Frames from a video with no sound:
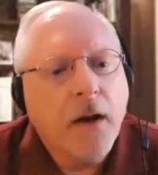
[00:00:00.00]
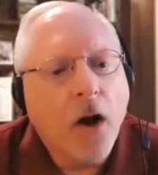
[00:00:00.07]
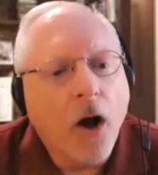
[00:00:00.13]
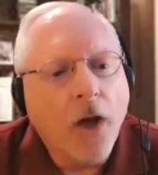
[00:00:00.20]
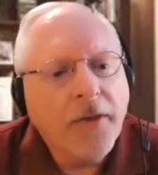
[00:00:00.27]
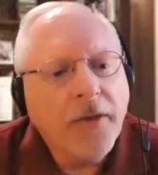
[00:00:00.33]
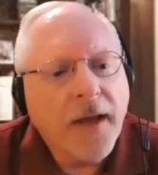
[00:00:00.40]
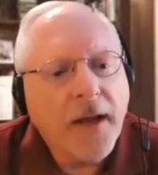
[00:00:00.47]

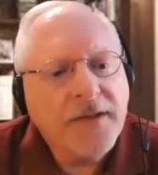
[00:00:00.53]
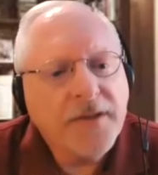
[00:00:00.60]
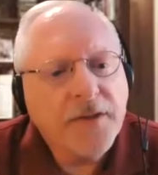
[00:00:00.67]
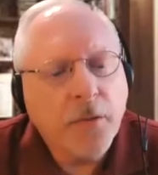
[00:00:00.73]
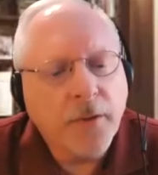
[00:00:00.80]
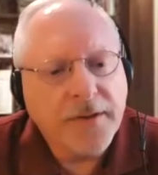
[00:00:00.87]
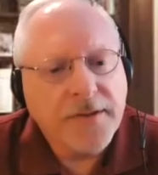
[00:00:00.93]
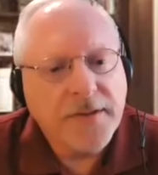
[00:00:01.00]
all the
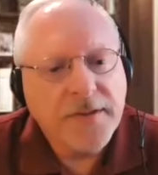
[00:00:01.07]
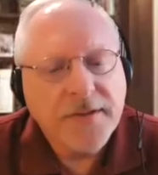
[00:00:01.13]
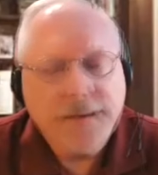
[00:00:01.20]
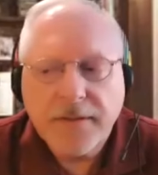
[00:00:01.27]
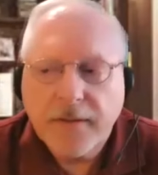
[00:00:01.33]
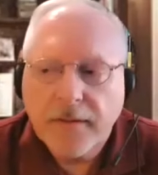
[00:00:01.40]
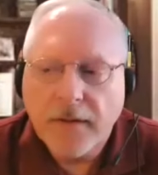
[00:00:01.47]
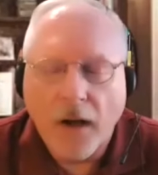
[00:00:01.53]

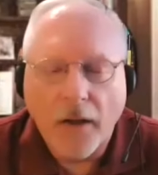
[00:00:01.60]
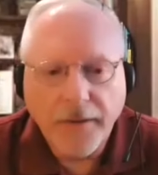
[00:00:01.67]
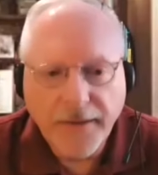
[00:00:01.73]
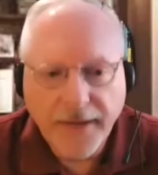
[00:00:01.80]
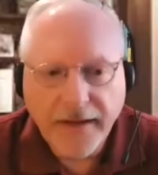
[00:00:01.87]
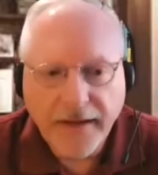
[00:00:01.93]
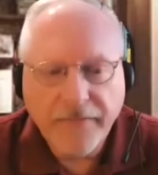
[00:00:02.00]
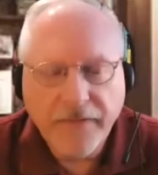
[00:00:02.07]
consequences, all the
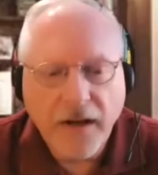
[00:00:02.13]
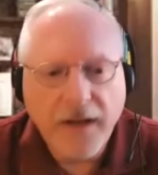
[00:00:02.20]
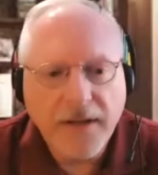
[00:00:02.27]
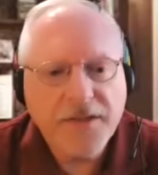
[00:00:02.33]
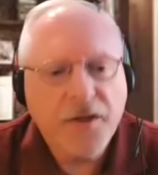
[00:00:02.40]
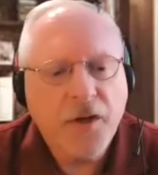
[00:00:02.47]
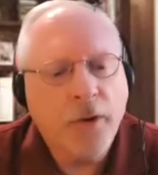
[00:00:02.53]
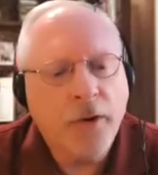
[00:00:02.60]
negative
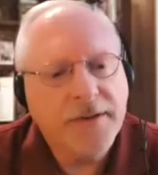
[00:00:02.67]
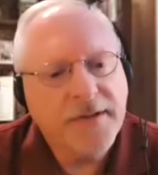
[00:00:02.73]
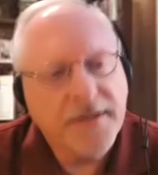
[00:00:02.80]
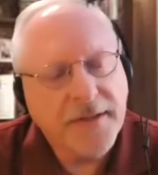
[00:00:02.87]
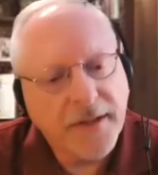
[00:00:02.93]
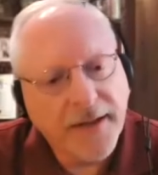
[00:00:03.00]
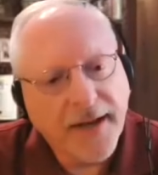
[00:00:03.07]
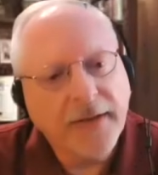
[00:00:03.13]
consequences
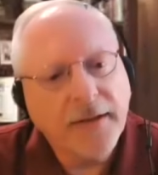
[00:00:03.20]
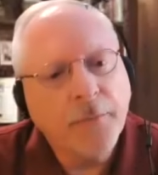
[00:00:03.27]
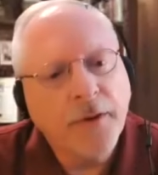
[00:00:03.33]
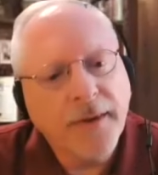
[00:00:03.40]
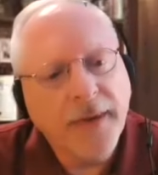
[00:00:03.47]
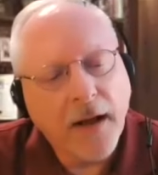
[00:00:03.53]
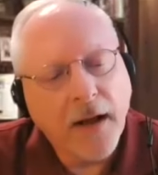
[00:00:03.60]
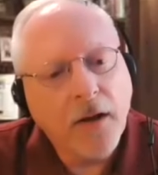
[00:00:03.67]
connected with
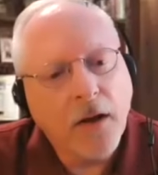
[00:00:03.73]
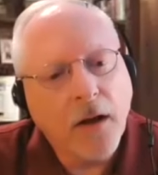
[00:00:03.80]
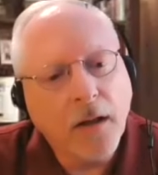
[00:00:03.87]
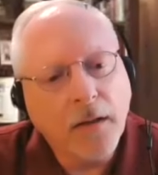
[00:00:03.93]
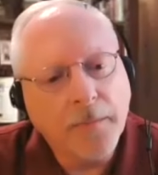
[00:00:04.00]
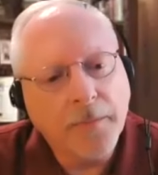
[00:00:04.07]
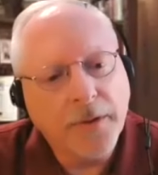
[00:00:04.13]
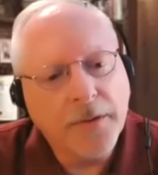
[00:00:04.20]

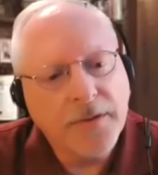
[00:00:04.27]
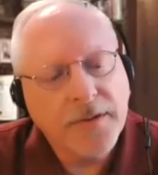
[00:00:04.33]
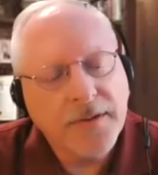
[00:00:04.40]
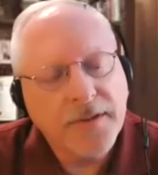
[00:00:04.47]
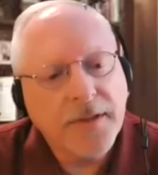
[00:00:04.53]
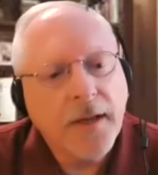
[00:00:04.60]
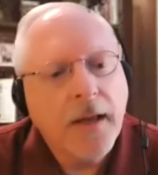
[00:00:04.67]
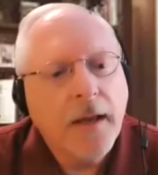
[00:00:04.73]
alcohol
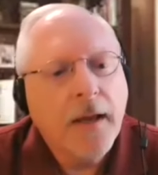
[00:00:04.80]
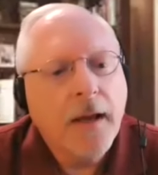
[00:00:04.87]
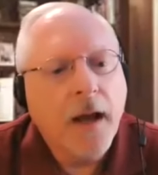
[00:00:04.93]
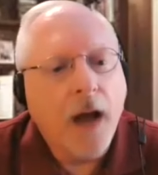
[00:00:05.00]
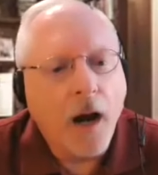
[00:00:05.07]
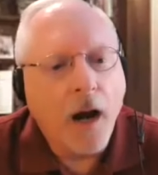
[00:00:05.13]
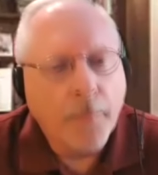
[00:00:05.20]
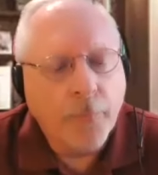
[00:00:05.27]
abuse
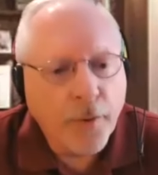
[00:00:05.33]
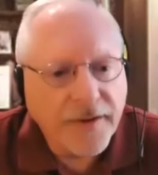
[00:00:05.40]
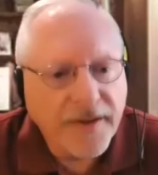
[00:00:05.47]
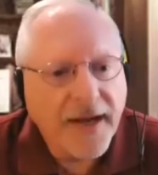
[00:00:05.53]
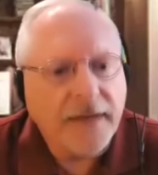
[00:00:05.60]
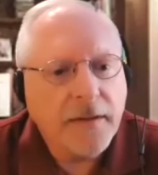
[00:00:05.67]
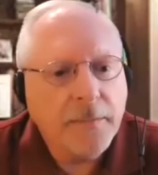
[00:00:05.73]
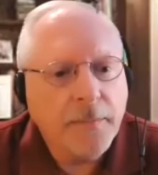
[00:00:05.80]
are
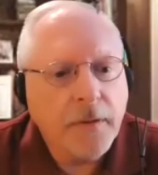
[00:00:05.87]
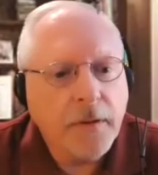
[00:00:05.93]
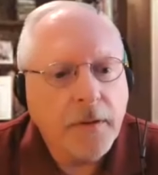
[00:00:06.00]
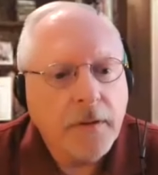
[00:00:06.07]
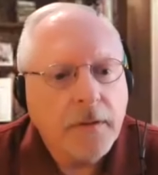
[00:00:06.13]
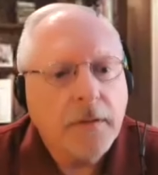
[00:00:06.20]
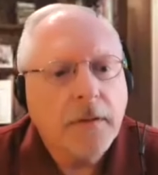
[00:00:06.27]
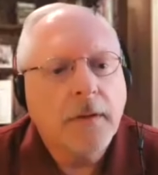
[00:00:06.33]
predictable
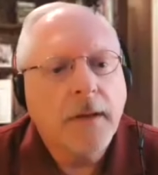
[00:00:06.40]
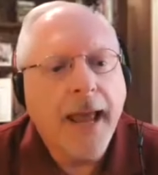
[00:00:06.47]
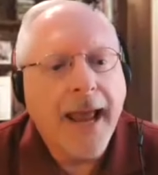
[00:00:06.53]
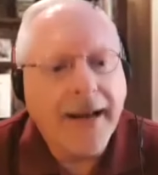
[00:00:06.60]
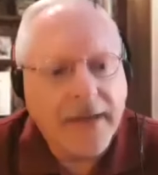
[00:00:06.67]
and